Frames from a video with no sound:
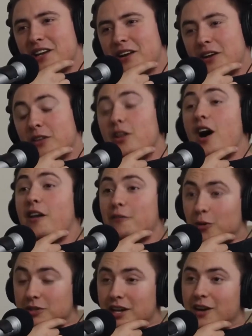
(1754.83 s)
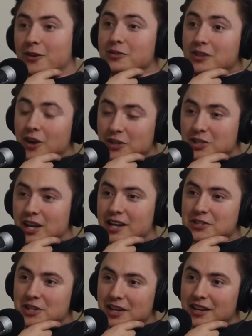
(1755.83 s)
a lot of hotels are
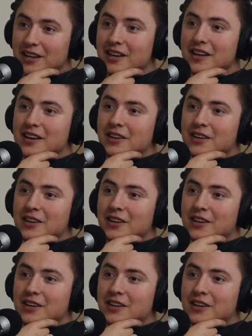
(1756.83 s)
changing